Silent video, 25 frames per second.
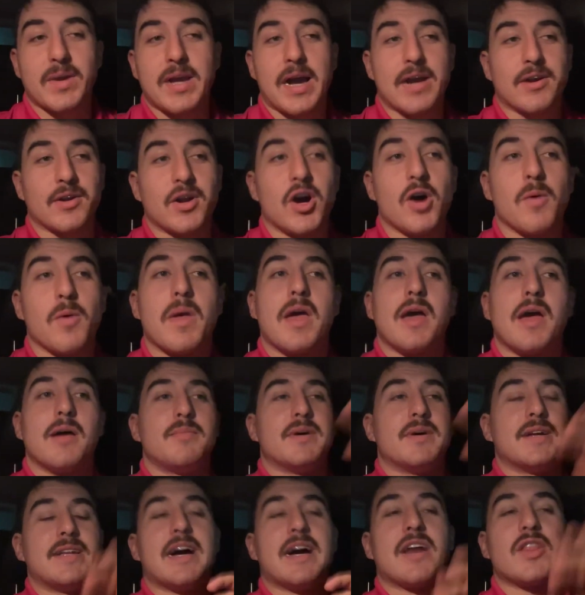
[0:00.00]
I don't know.
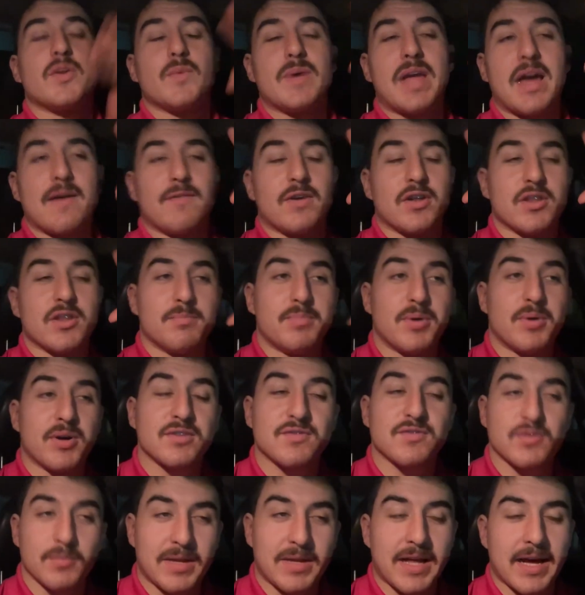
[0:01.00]
But now that we have all the books
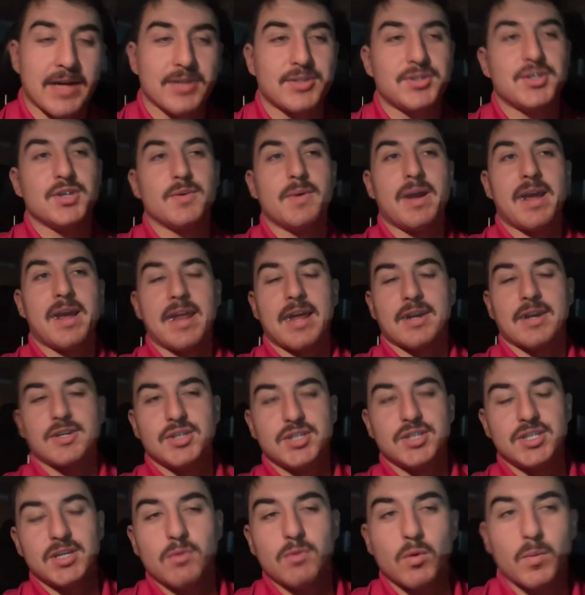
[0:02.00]
from last year, we can actually
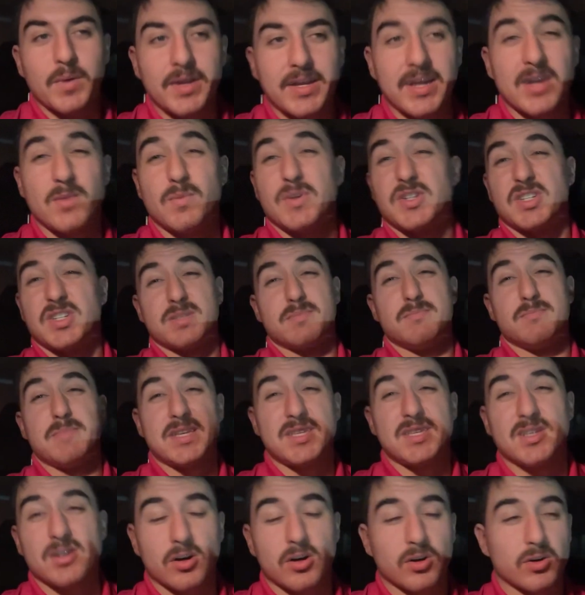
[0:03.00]
see what we did, which is
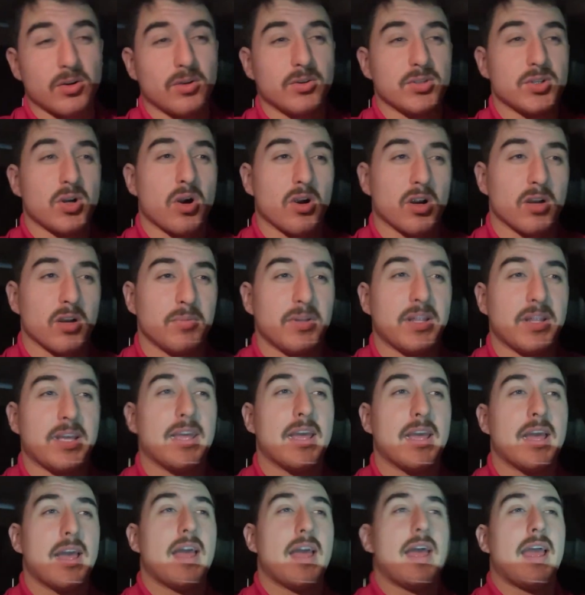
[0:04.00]
missing our goals horribly
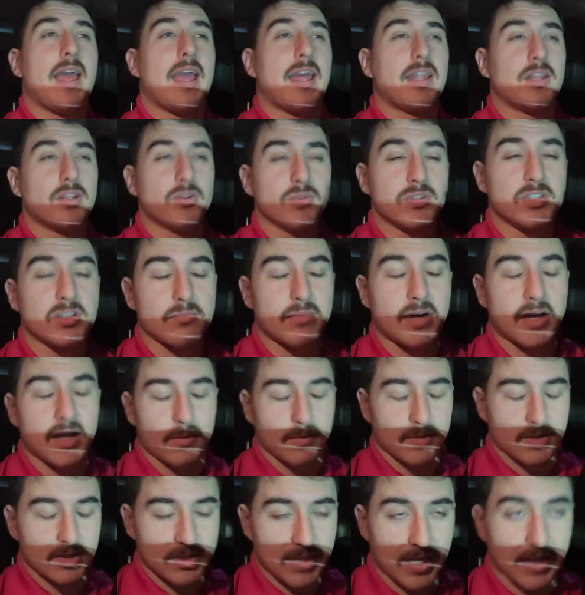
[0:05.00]
and losing money,
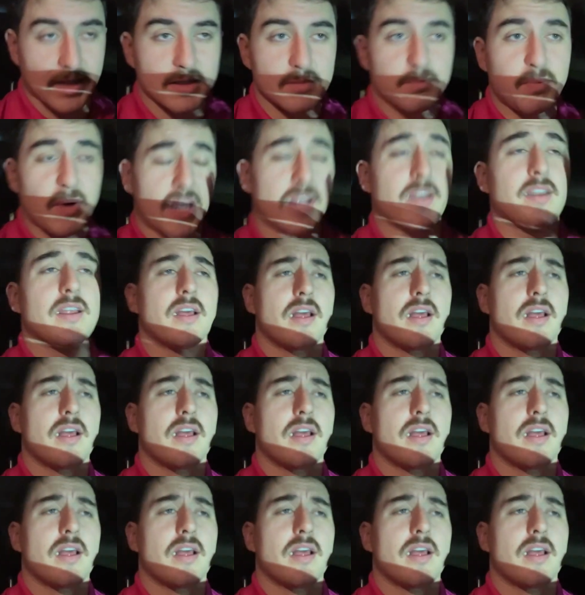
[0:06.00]
which stinks. But